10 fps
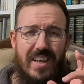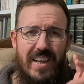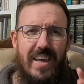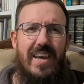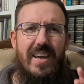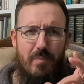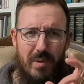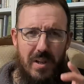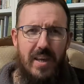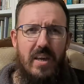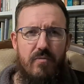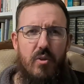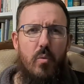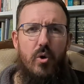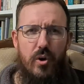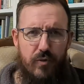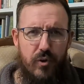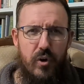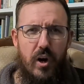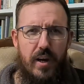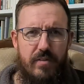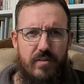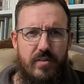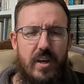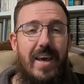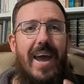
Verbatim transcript: hear, believe the word of Christ.